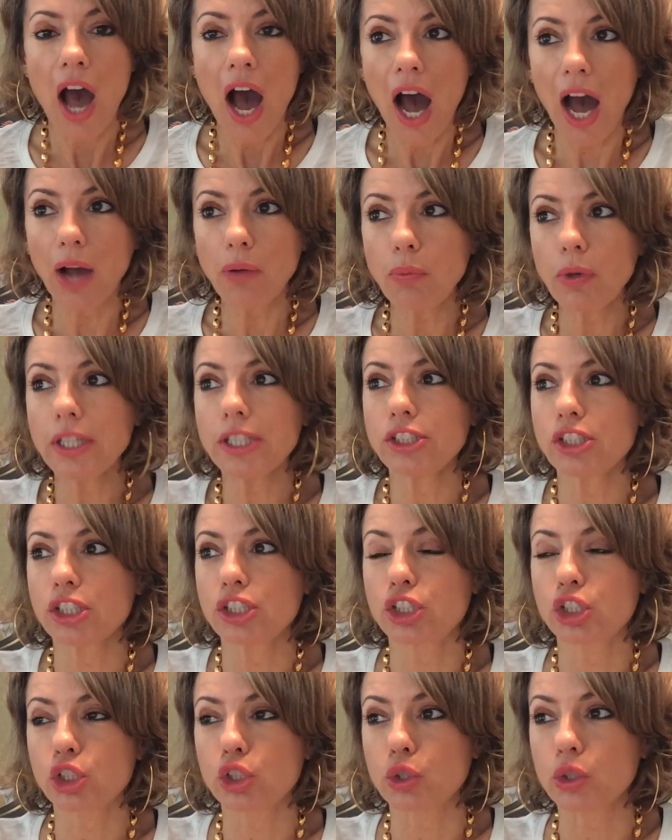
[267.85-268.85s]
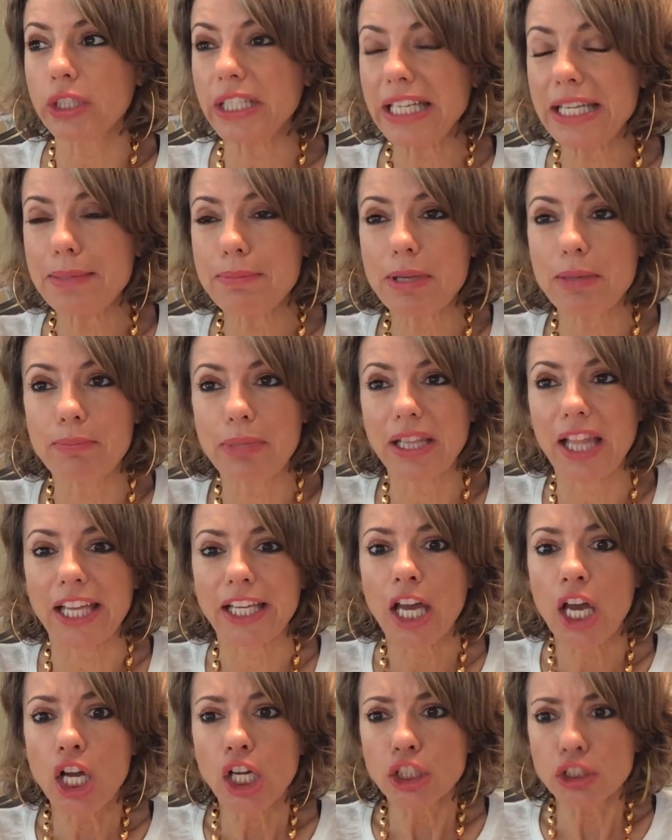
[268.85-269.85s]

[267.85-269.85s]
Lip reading: I wanted to scream and be like,